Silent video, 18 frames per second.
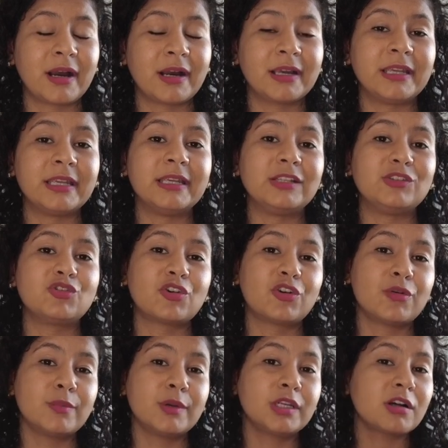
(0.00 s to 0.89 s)
by
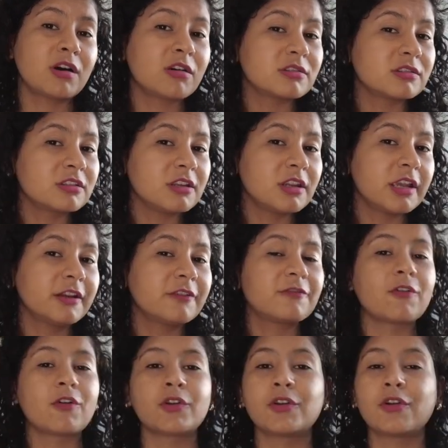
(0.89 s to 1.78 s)
German consulate
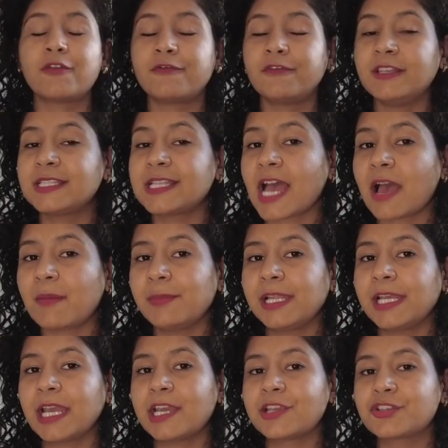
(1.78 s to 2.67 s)
for your visa
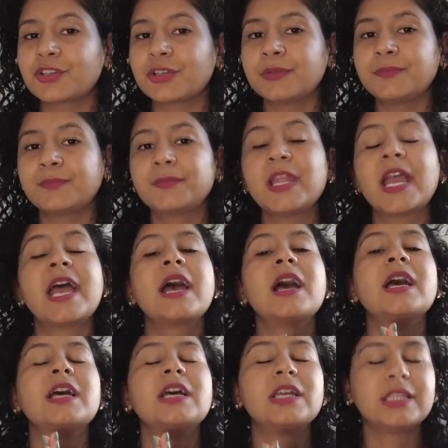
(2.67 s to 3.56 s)
application.
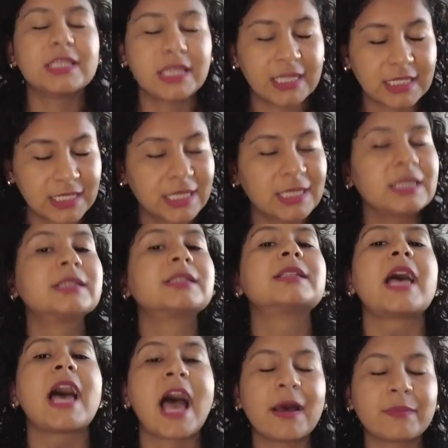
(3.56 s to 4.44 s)
It
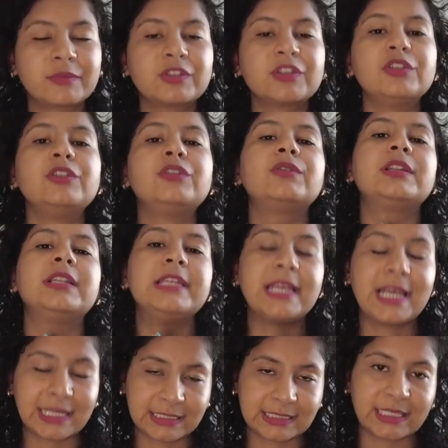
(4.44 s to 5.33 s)
is
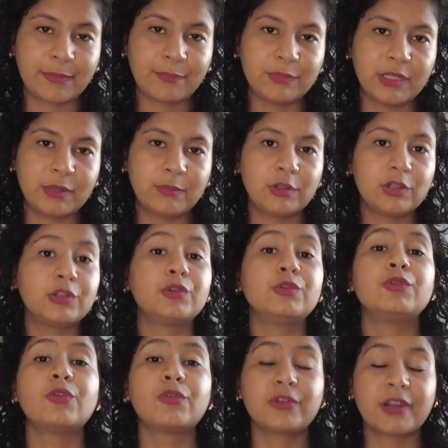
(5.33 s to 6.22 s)
absolutely acceptable.
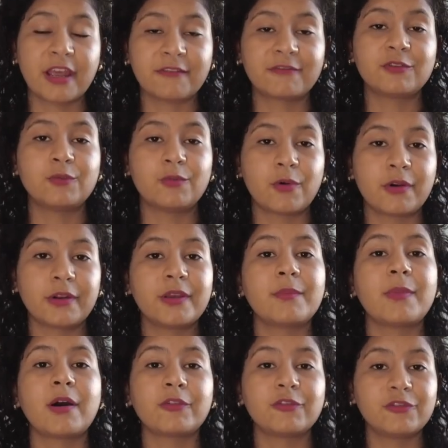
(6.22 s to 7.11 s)
You don't have to worry
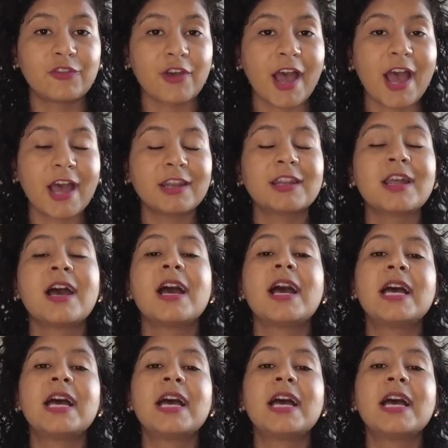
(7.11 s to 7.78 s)
about that.